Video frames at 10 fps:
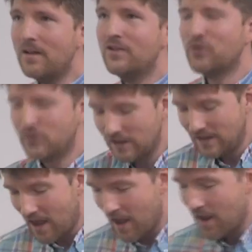So
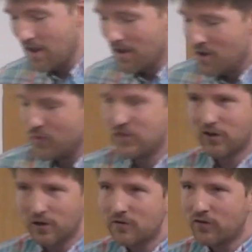today, we
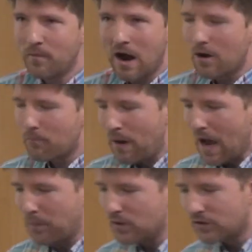turn from our
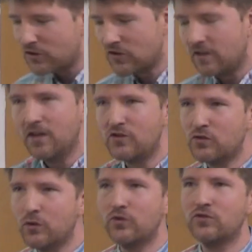popular Sunday
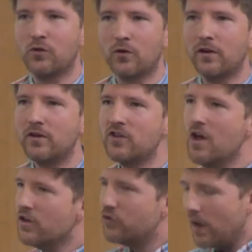school stories
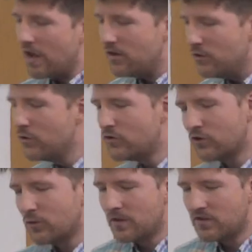to a new
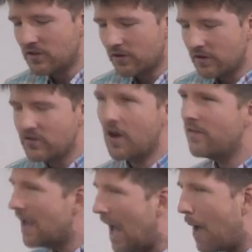sermon series on
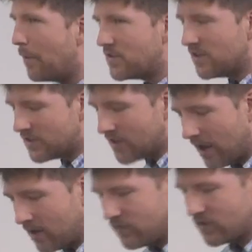the opposite
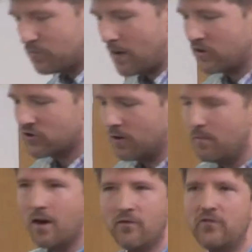side of the spectrum
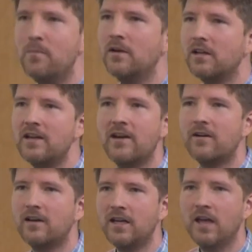of
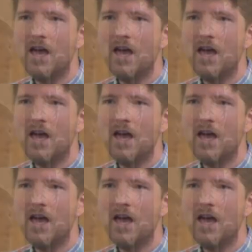familiarity